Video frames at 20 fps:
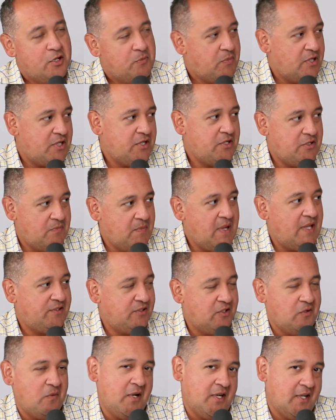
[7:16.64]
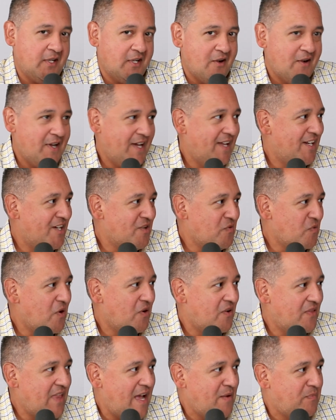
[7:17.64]
but you may still want to go ahead and
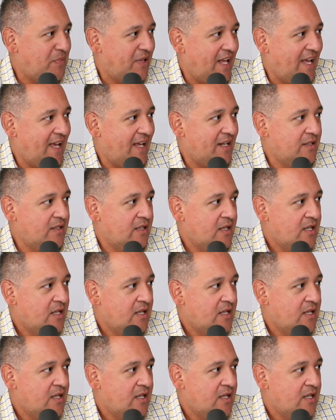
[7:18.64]
enroll in that plan.